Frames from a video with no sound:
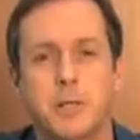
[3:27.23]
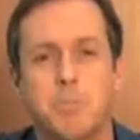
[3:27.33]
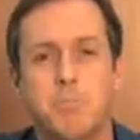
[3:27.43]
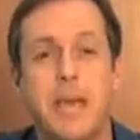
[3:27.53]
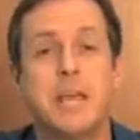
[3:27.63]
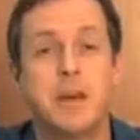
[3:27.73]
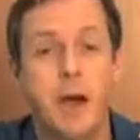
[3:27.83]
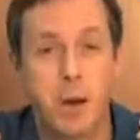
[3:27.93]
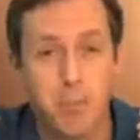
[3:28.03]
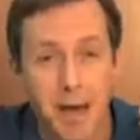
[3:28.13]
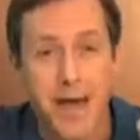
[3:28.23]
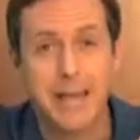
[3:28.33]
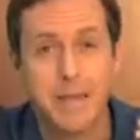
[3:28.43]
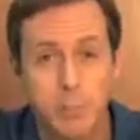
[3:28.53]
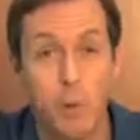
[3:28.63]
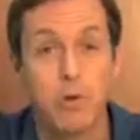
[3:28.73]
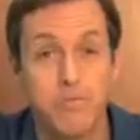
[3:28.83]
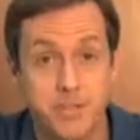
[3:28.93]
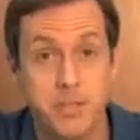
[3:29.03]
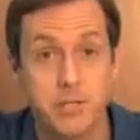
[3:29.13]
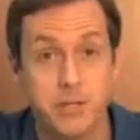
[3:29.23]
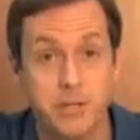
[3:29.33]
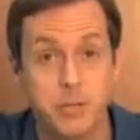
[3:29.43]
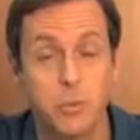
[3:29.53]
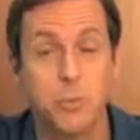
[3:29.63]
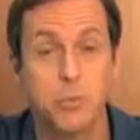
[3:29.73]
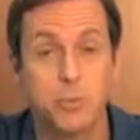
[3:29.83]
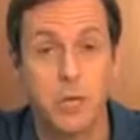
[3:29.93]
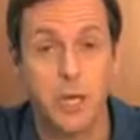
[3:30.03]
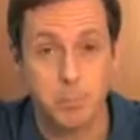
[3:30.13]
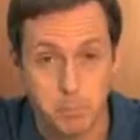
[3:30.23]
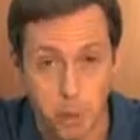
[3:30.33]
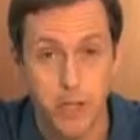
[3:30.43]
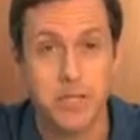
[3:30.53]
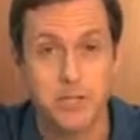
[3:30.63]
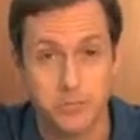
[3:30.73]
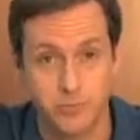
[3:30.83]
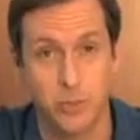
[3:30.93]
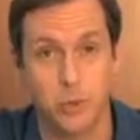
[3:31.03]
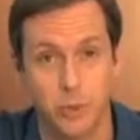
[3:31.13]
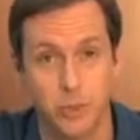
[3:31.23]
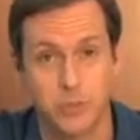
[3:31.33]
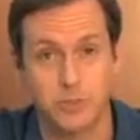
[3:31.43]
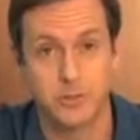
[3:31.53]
make our body more efficient in burning its fuel.